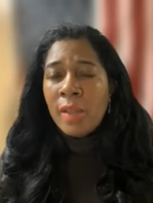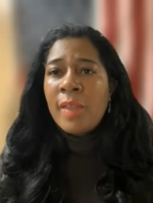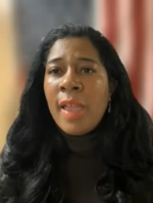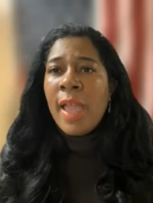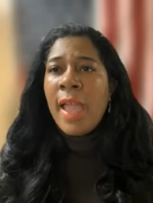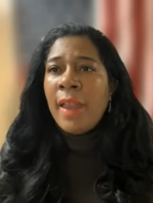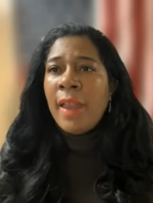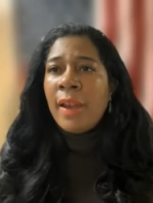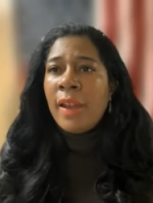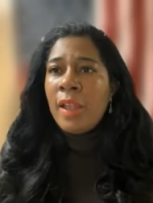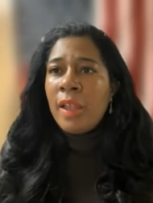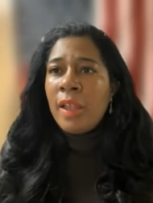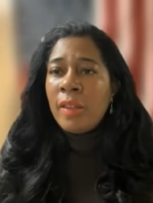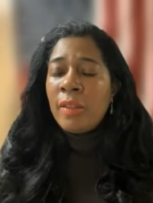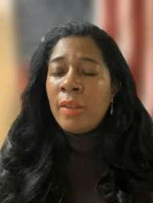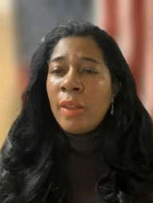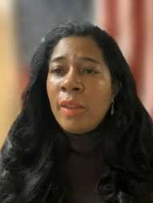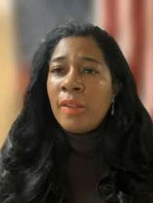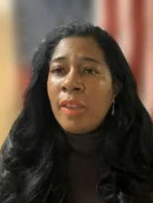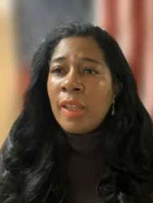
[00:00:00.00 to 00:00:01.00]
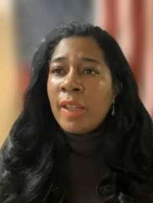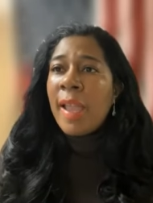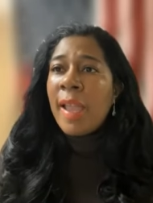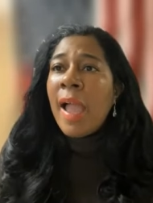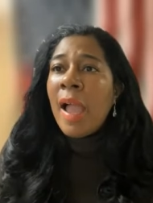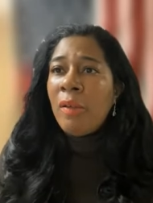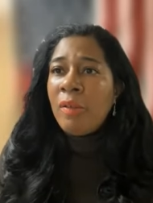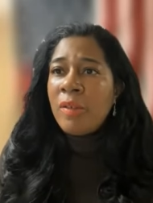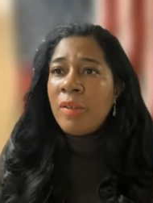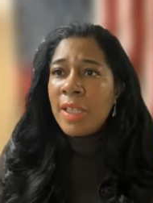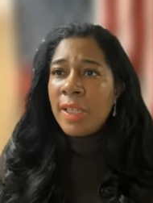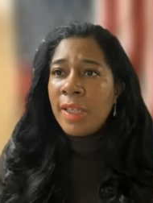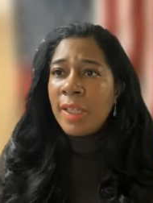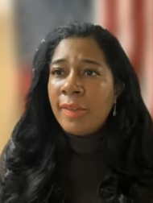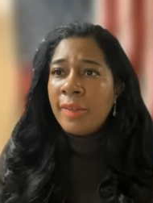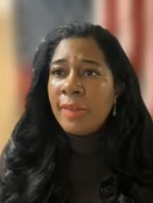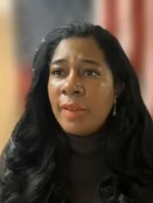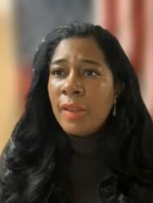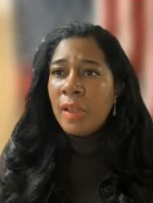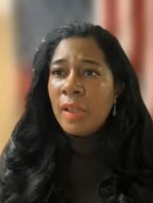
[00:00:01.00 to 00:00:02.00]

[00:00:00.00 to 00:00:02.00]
that the, the counties